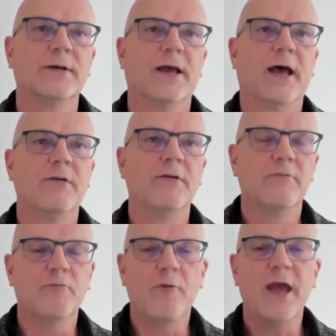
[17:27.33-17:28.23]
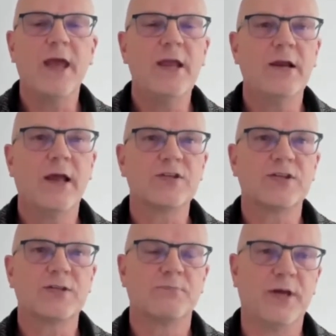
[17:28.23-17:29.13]
and way
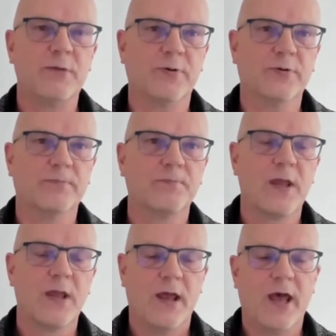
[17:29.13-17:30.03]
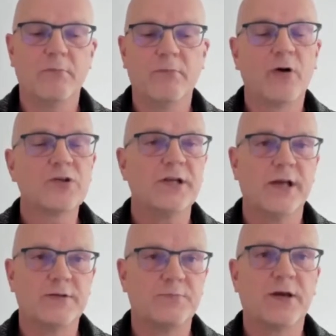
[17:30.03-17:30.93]
less people. And mostly
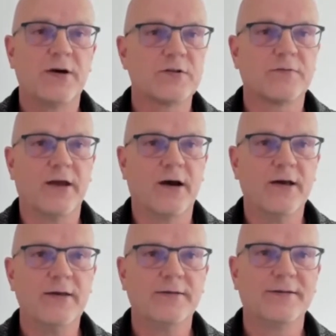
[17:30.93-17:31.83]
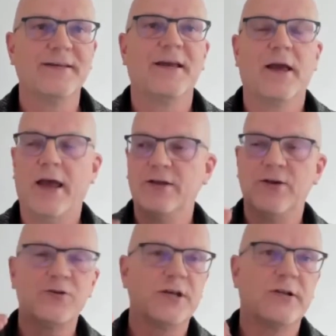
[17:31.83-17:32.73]
it's because of AI and
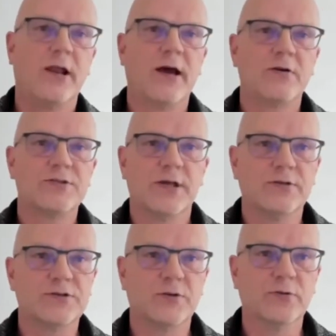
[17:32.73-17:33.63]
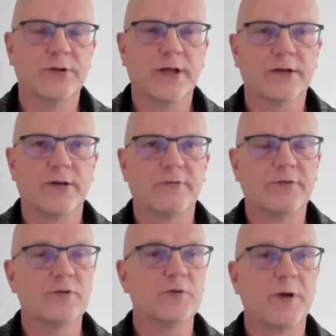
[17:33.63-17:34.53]
using the layouting tool that
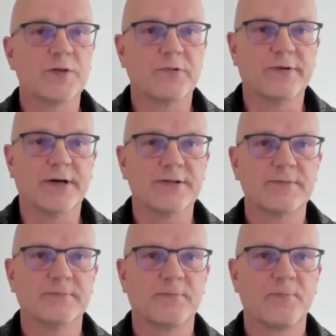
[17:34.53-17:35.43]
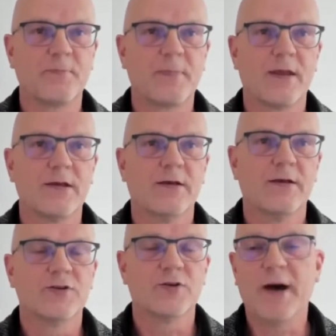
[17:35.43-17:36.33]
FuseBase provides.
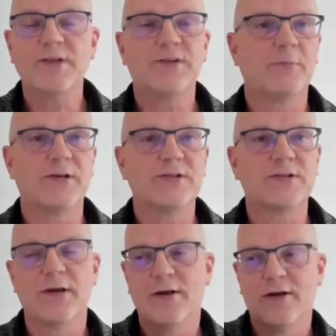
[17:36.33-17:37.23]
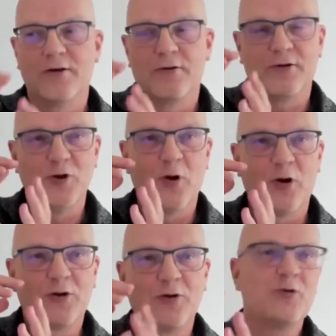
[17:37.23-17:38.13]
So my tip is do a
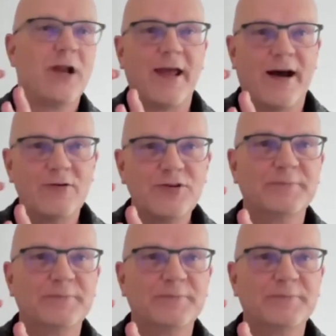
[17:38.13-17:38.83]
good layout.